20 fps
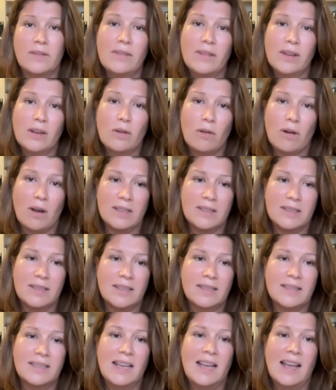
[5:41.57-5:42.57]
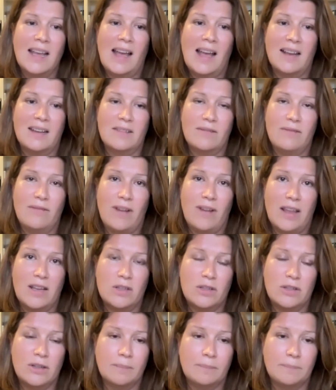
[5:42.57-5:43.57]
living crisis and
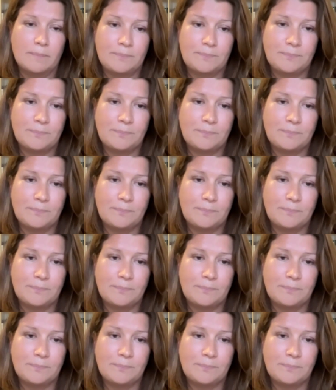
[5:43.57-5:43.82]
inflation.